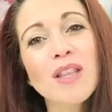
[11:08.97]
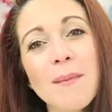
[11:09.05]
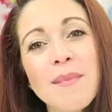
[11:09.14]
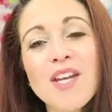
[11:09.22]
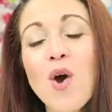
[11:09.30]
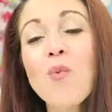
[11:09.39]

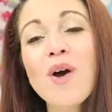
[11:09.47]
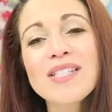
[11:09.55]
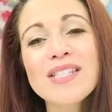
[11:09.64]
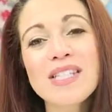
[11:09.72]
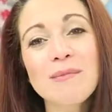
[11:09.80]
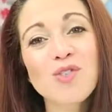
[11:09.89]
Let me know
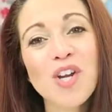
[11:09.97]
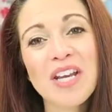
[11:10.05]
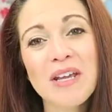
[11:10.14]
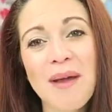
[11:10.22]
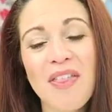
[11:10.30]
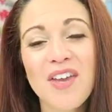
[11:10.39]
what sleep
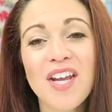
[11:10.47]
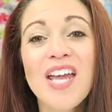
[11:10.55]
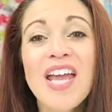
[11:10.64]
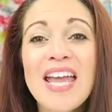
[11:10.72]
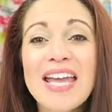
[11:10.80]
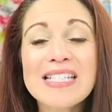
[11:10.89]
training method
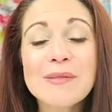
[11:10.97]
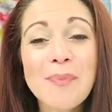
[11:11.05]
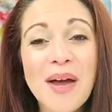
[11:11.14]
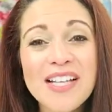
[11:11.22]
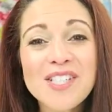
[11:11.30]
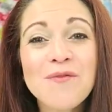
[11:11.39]
is
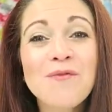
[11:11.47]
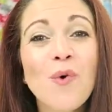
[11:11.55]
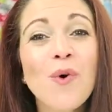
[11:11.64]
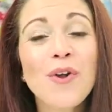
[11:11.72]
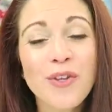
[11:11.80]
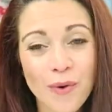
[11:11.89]
best
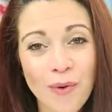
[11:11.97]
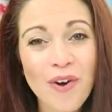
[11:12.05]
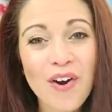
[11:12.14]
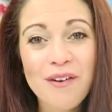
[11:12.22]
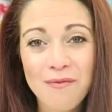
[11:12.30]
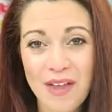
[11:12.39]
for
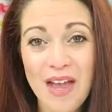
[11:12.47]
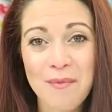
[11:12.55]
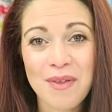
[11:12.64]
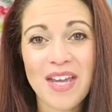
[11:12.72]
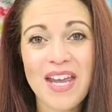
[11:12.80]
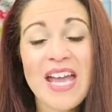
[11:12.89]
your
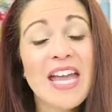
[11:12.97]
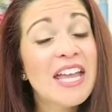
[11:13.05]
family.